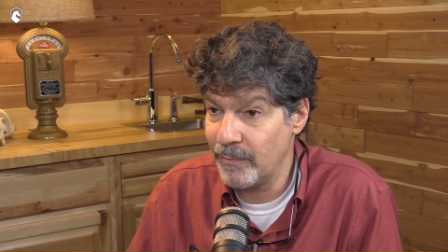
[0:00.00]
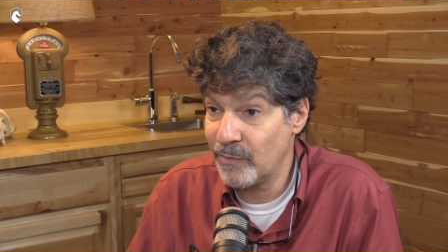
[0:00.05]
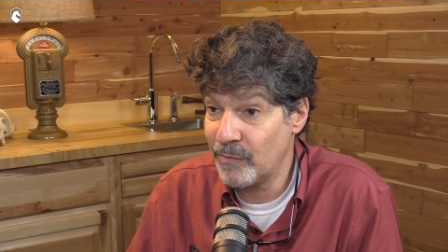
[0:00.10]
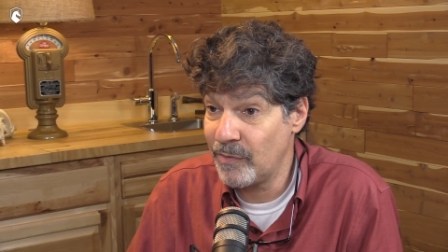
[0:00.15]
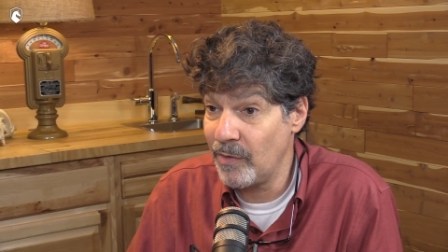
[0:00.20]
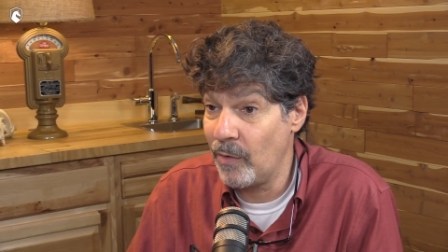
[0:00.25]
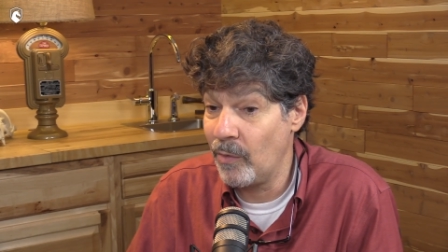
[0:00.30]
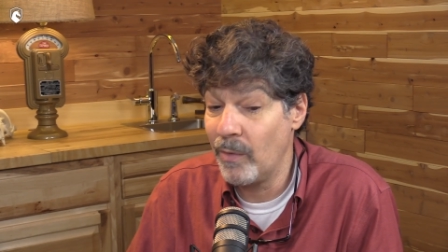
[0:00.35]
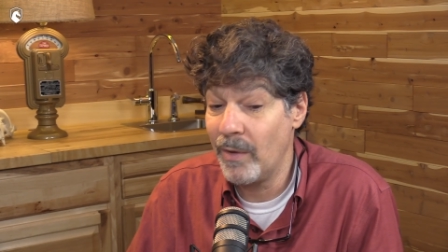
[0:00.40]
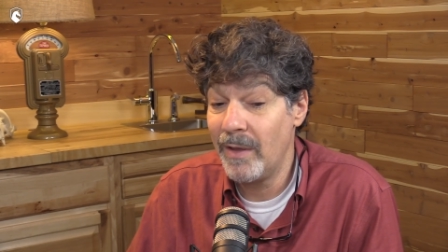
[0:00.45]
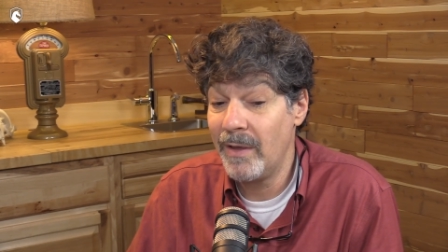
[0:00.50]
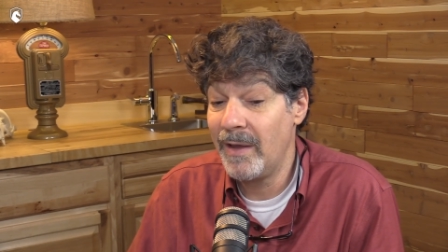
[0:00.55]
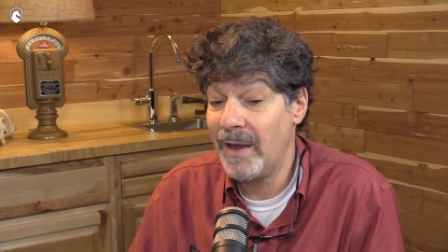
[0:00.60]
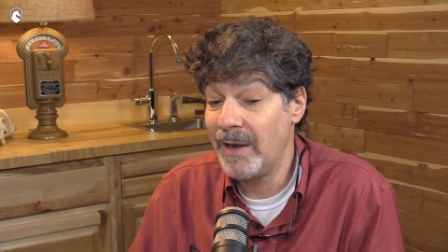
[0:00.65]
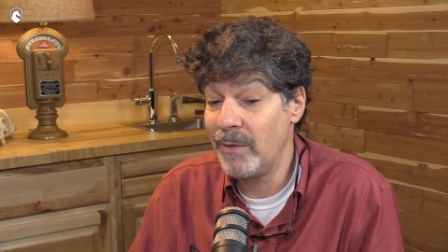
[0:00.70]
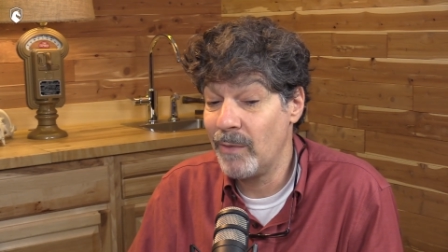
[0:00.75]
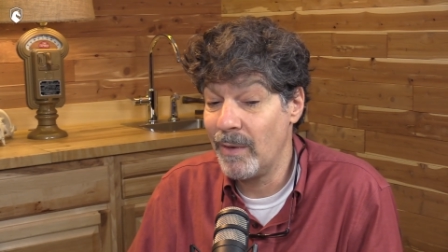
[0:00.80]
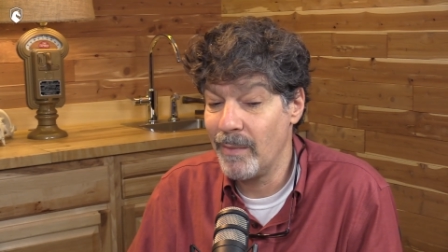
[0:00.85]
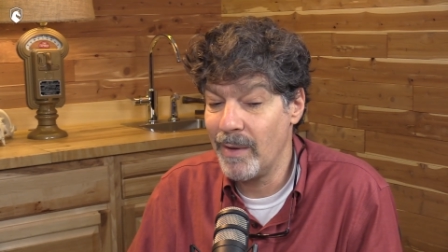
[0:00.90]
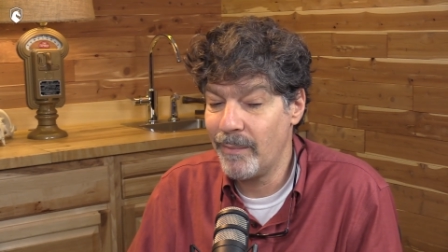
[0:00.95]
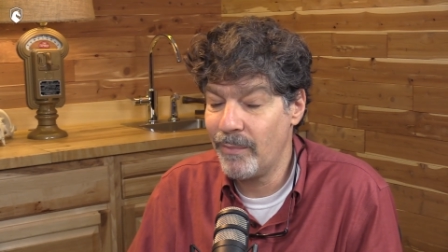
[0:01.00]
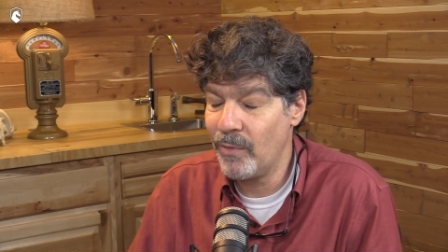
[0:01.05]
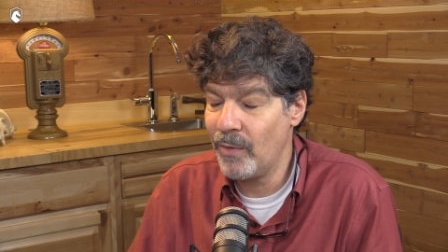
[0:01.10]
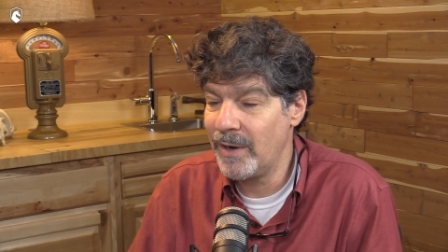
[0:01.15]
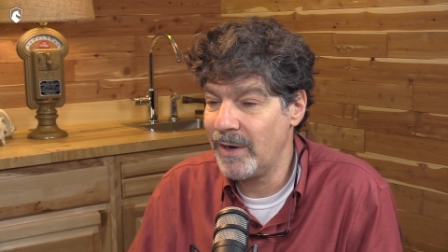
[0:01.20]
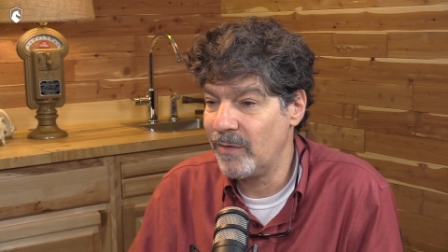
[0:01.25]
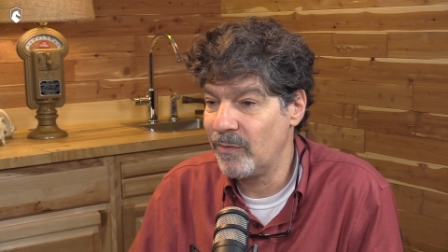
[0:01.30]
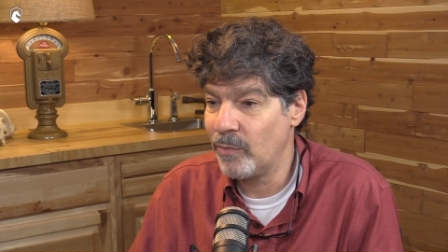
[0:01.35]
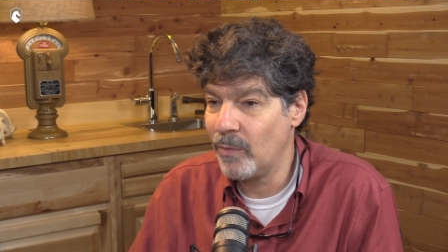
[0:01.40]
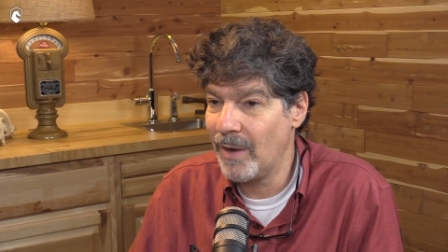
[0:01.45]
So anyway, my
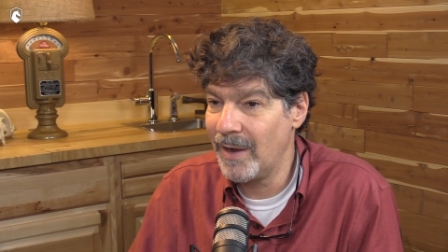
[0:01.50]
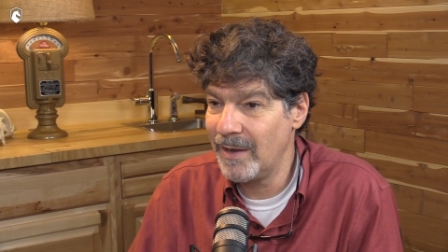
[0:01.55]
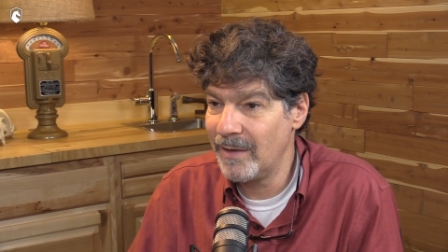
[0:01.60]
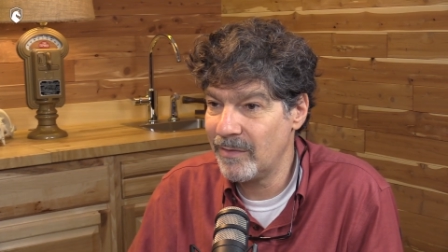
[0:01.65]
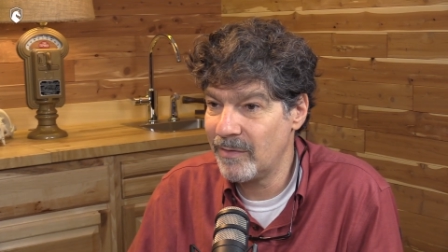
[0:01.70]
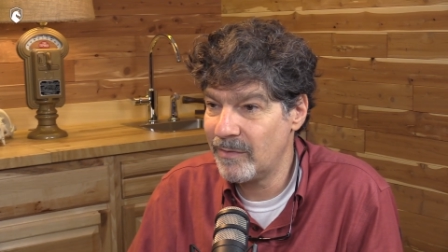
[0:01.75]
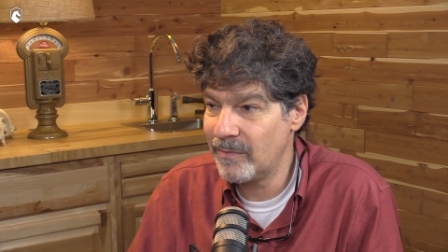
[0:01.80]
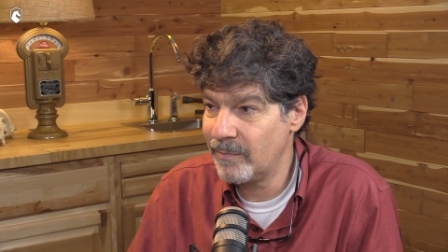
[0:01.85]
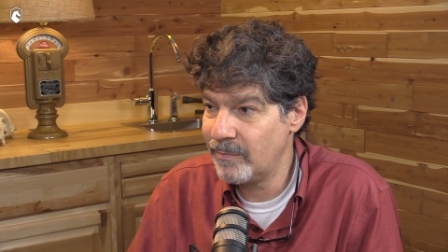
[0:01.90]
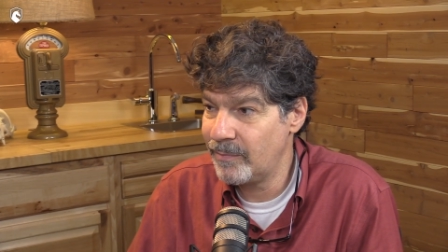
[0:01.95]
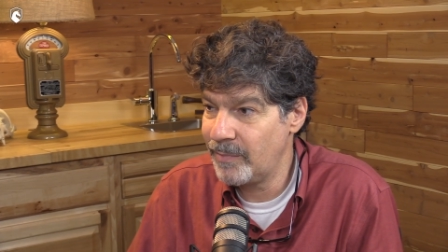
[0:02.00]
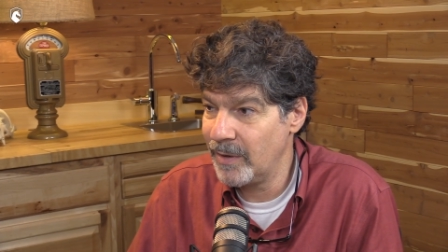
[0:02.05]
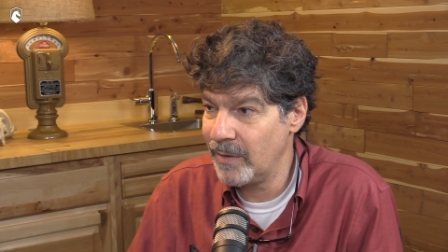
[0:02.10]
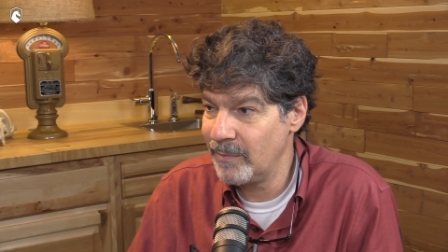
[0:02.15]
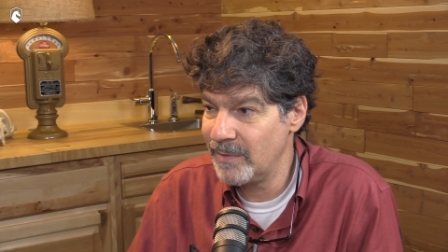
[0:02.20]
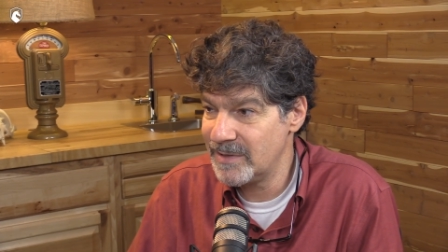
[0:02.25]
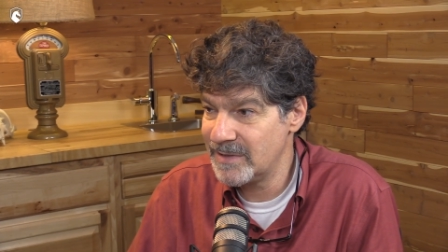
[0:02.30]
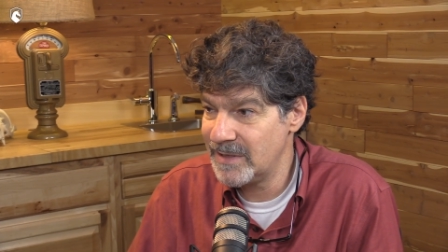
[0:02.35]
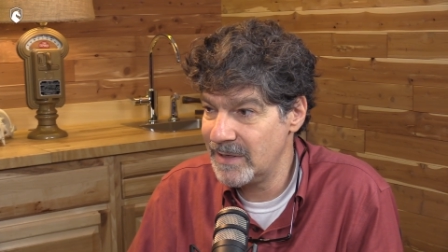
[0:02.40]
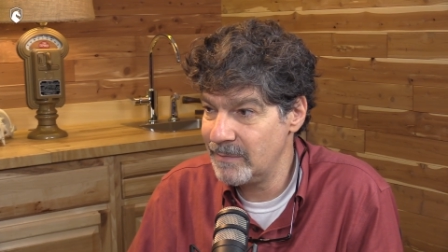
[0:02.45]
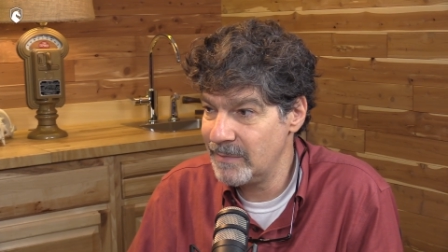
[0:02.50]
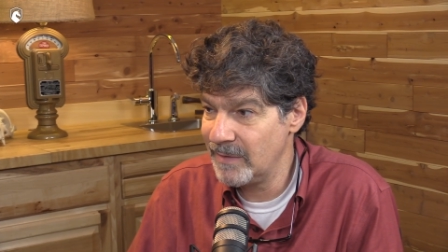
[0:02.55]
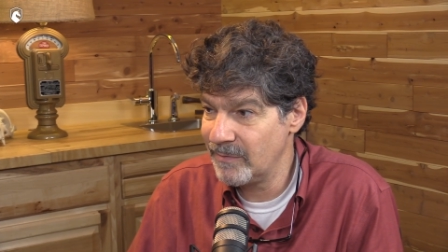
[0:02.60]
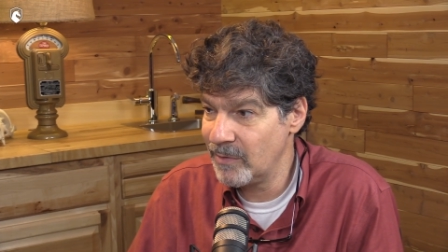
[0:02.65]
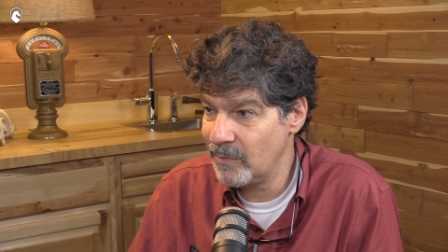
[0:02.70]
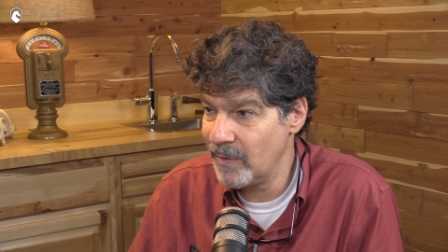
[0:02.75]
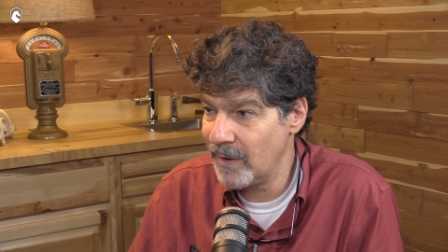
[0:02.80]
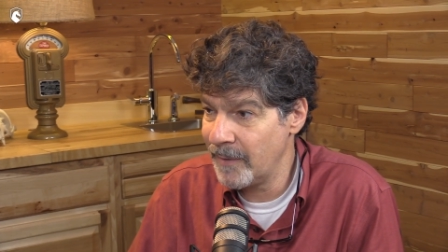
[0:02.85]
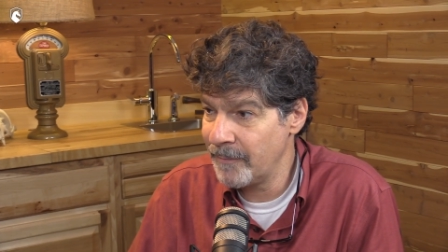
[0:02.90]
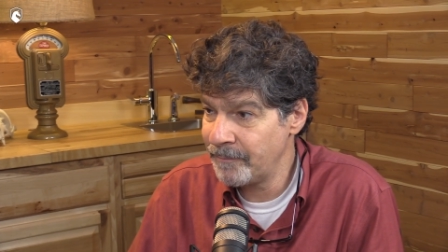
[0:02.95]
point is, why is pyramid scheme
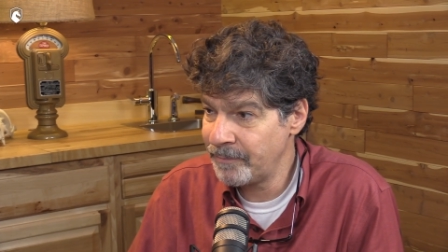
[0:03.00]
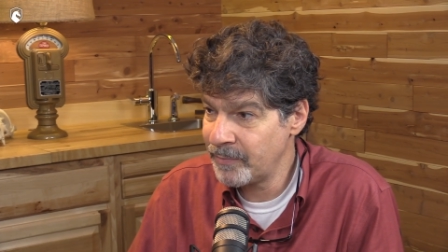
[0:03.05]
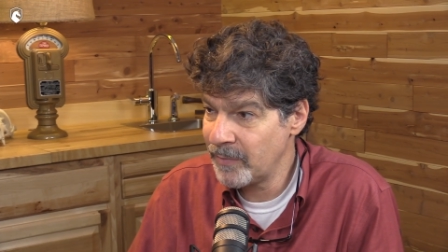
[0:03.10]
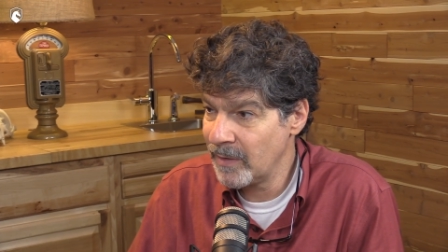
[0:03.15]
everywhere?